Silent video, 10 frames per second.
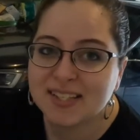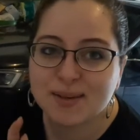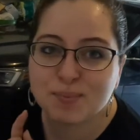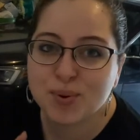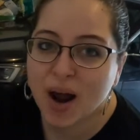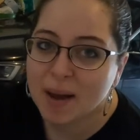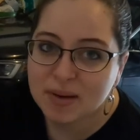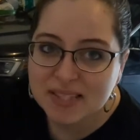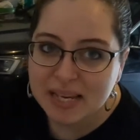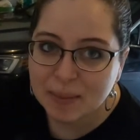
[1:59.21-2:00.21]
is a prime
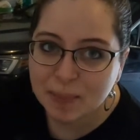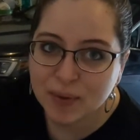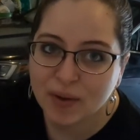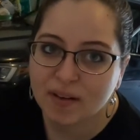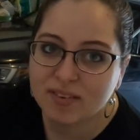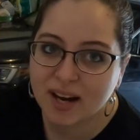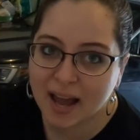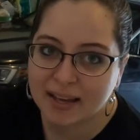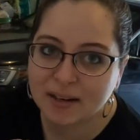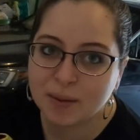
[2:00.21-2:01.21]
example of an
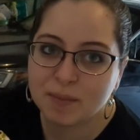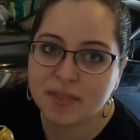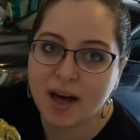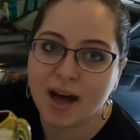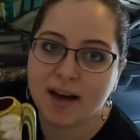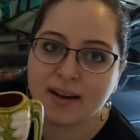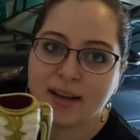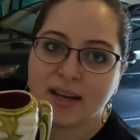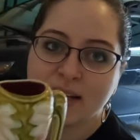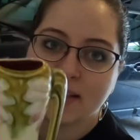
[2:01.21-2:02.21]
item that
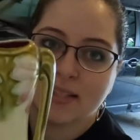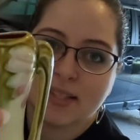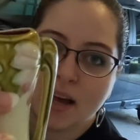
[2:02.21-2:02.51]
is